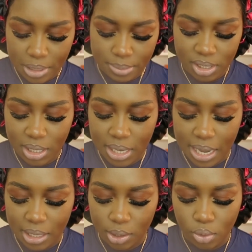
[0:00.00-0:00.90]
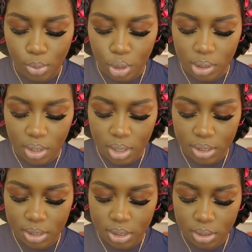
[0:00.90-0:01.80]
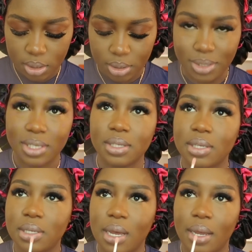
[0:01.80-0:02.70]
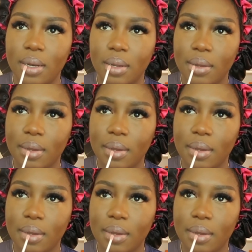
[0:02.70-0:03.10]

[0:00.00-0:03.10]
I'm just going to add a little more gloss. Just a tad.